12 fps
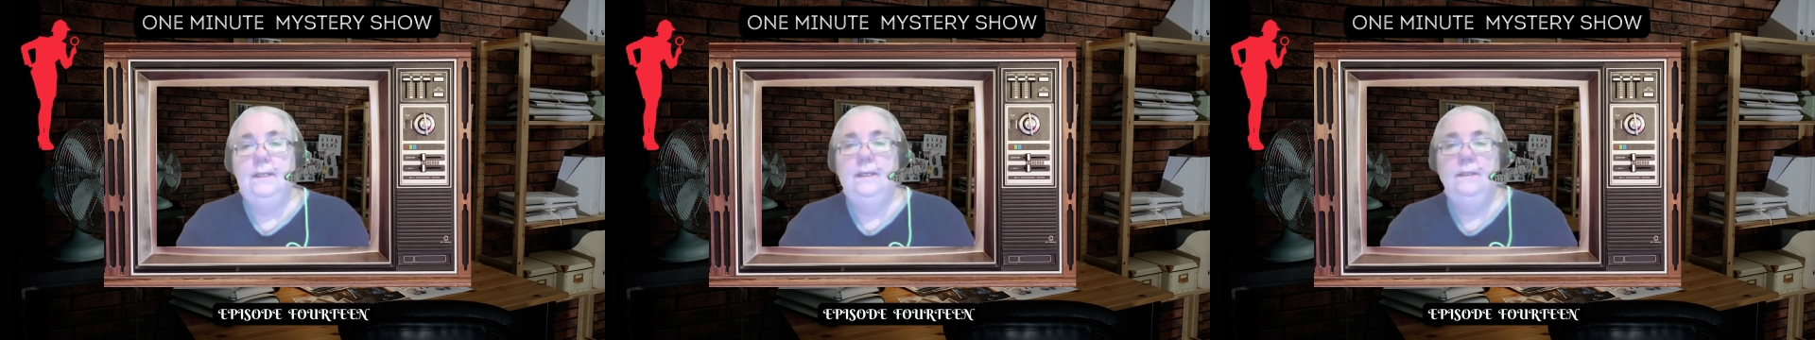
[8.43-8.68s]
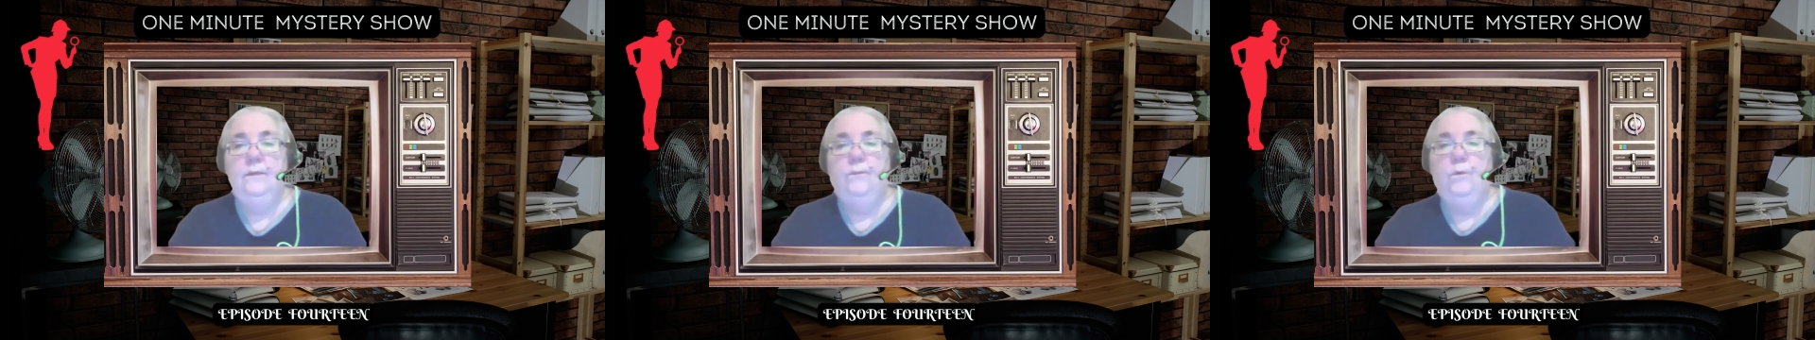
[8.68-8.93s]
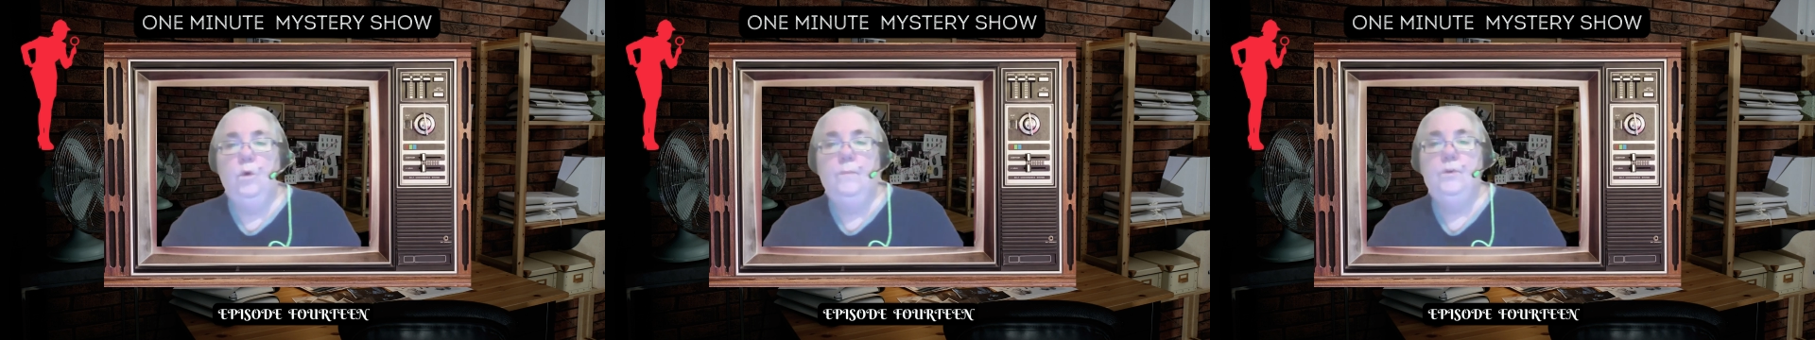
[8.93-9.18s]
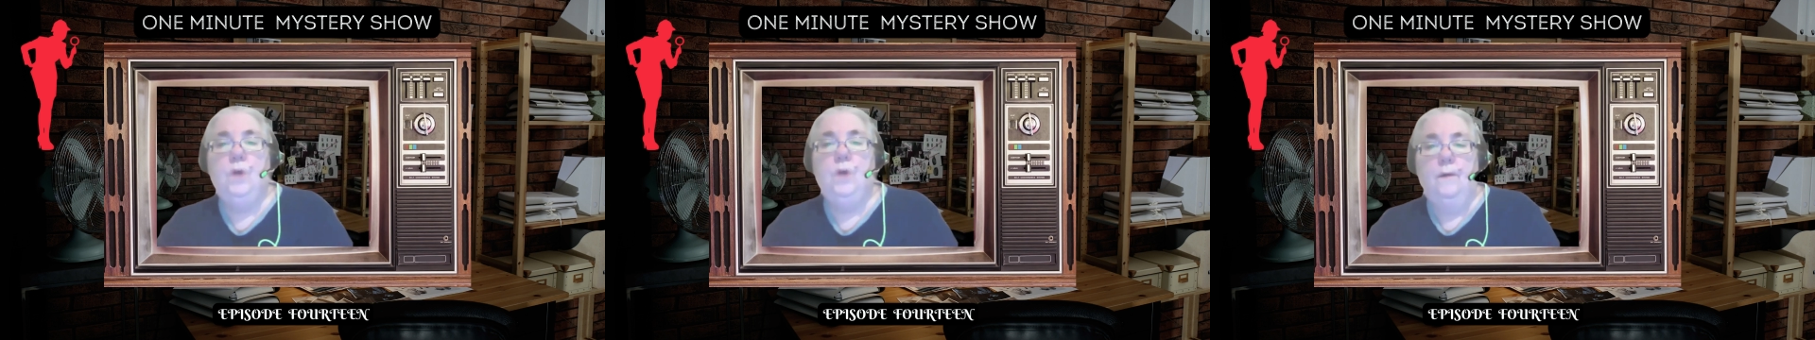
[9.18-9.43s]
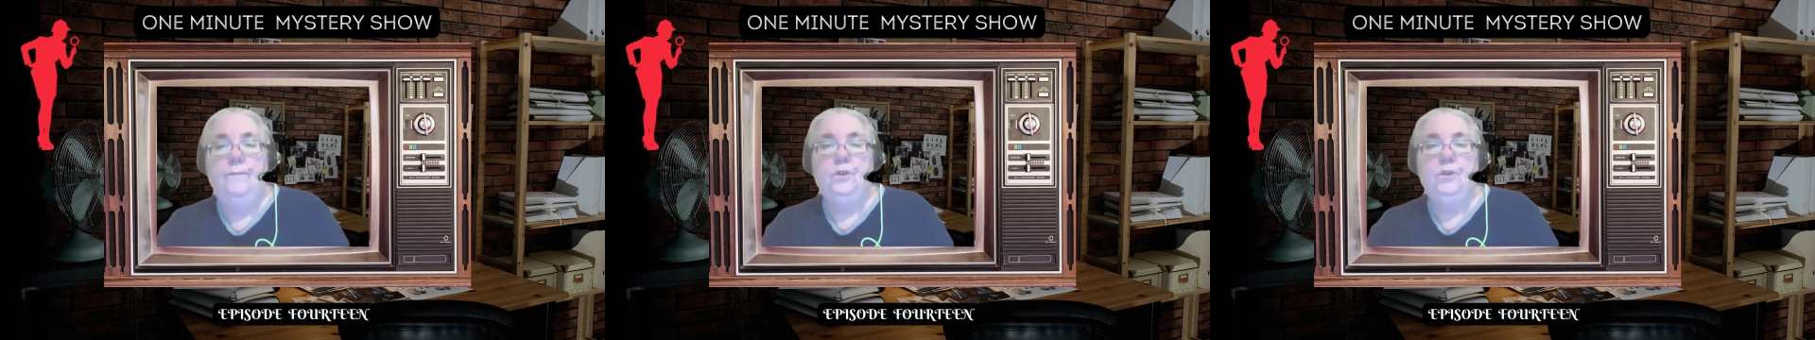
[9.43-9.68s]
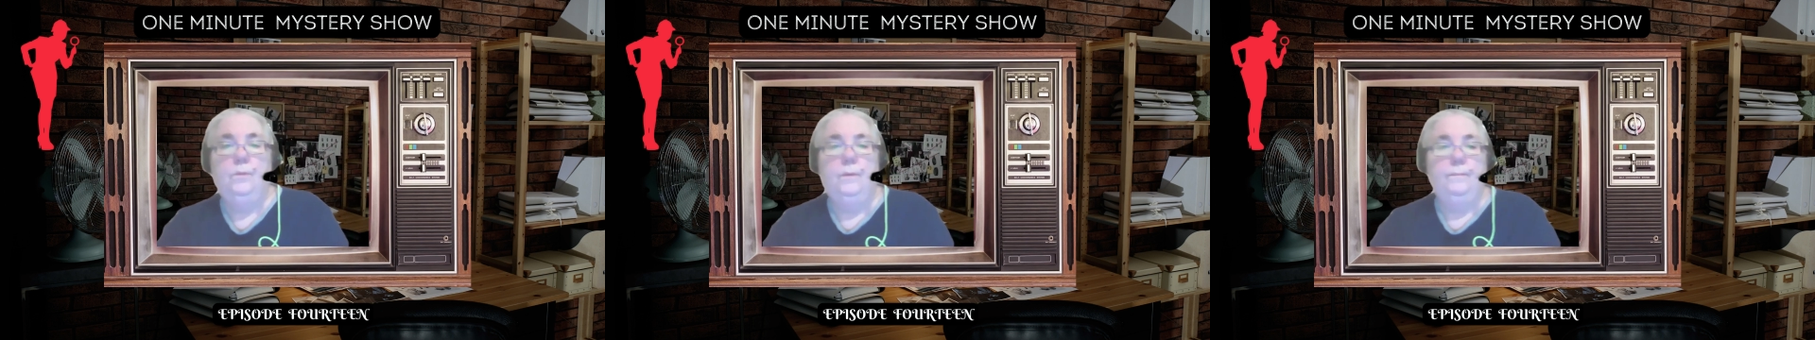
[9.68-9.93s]
in the former's
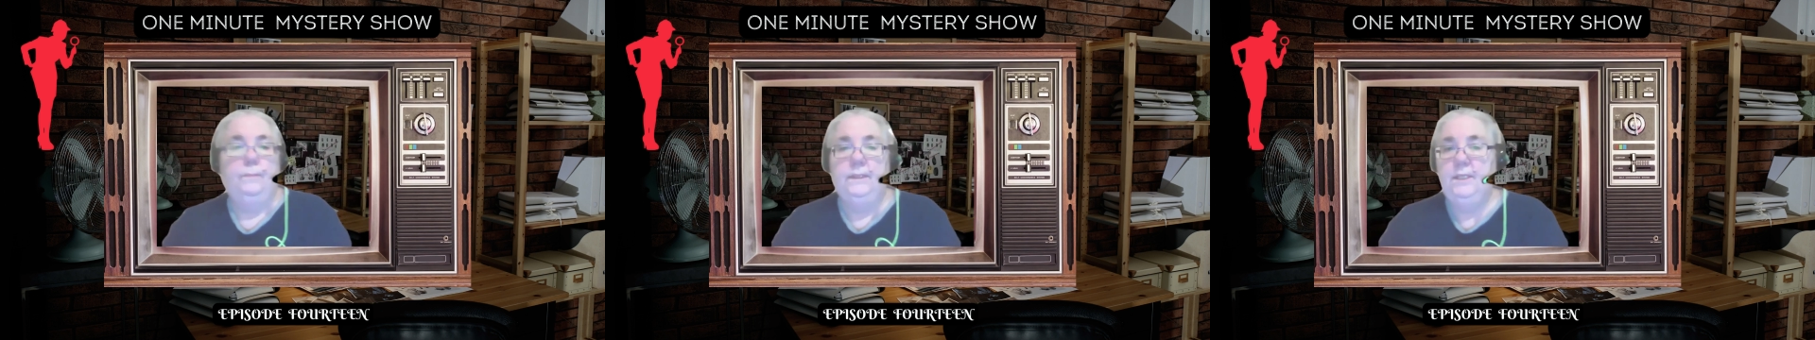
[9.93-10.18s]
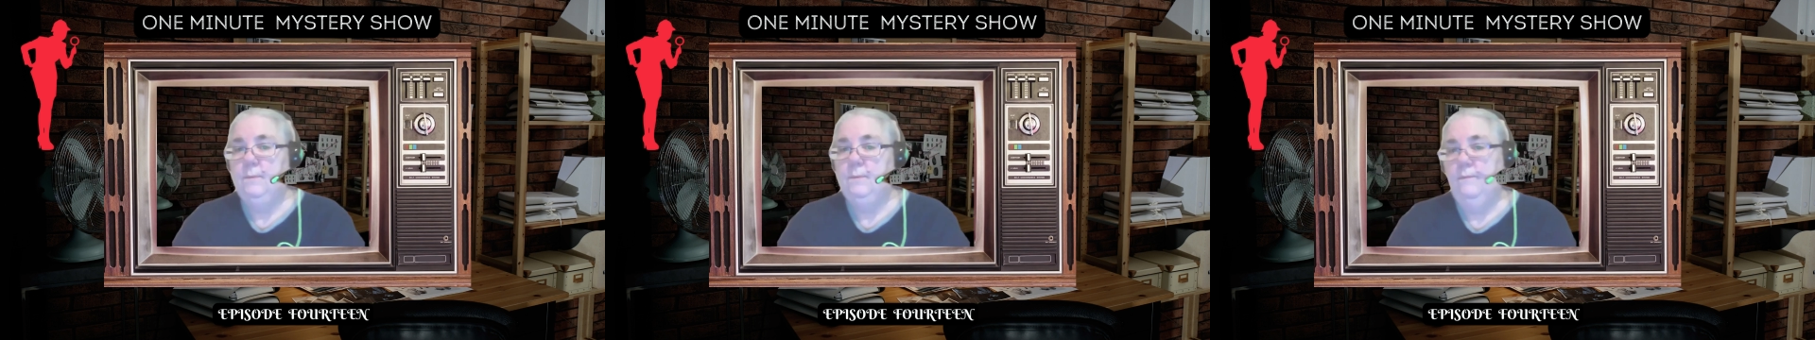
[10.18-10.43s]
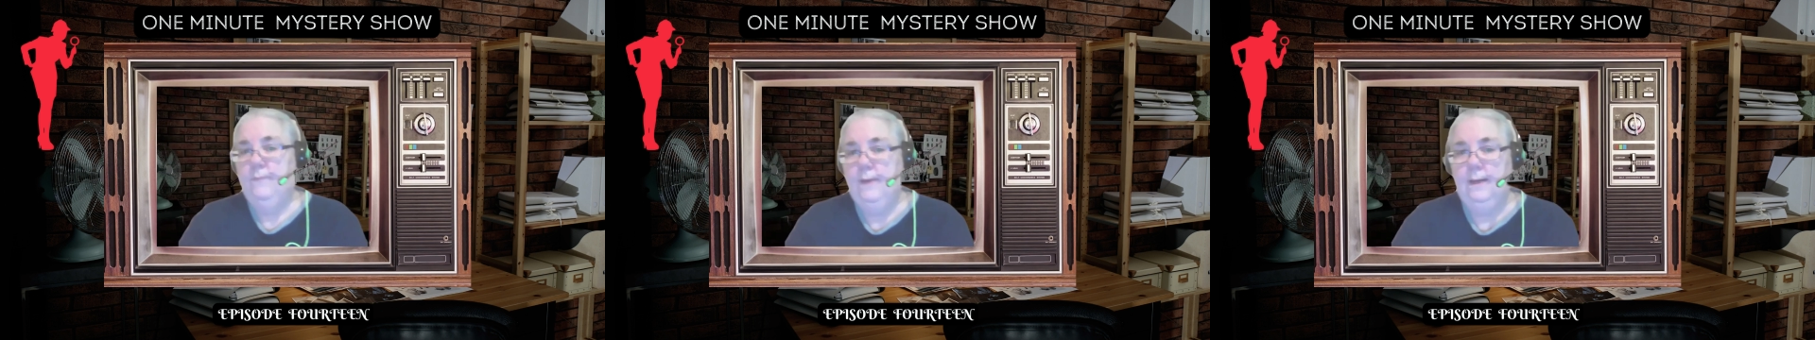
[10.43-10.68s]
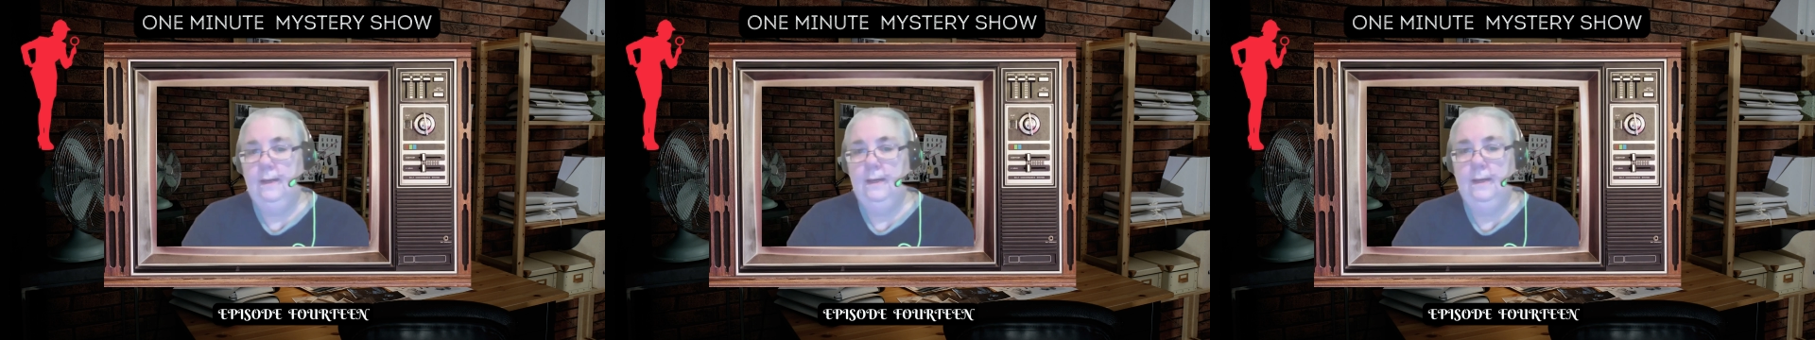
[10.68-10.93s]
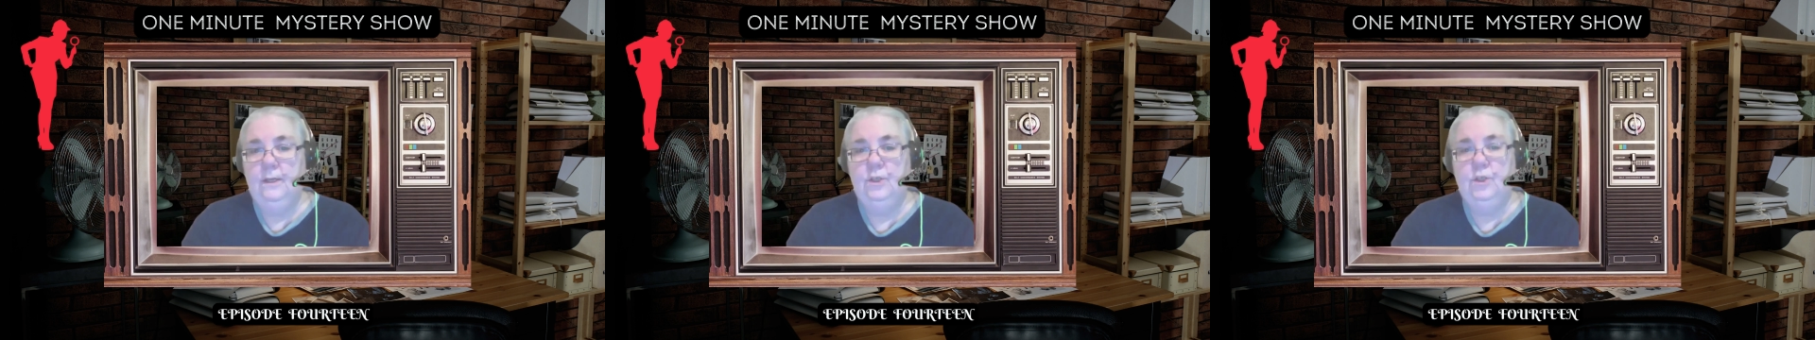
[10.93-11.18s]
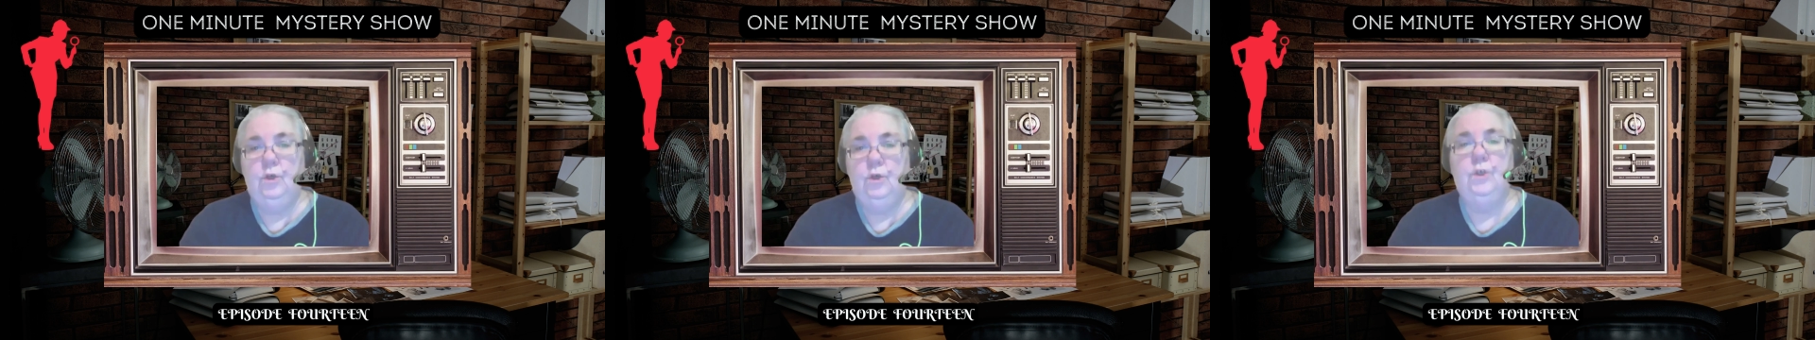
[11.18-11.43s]
office when policeman Fanning and
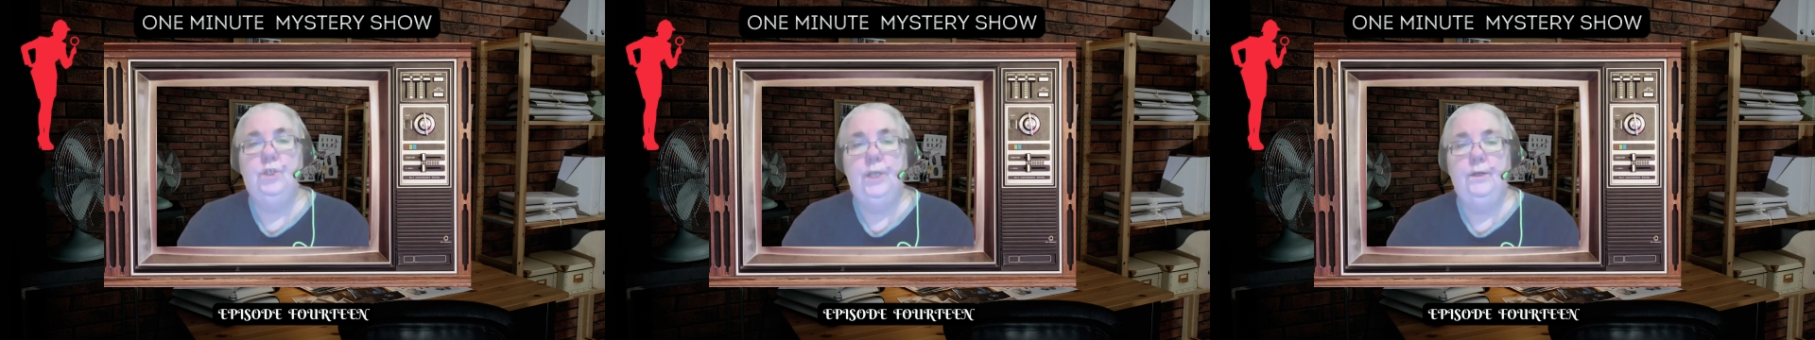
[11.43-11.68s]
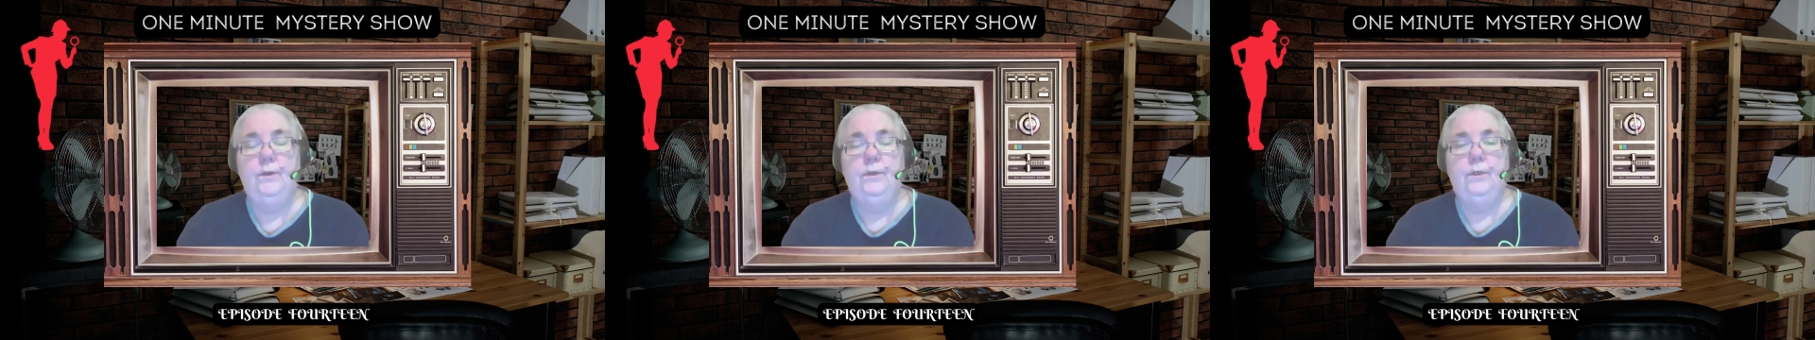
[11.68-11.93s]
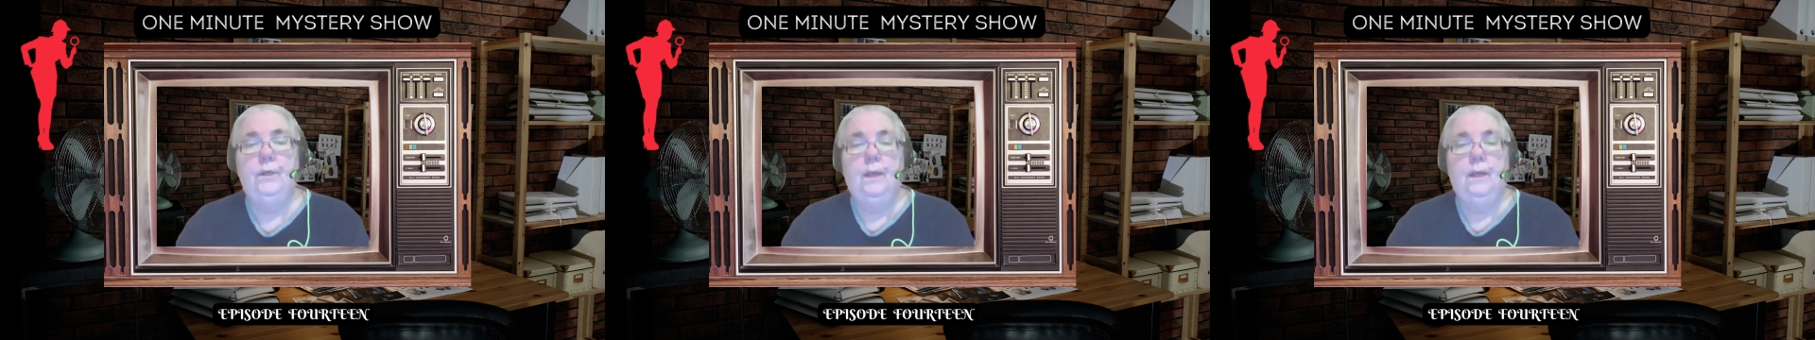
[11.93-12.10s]
his charge entered.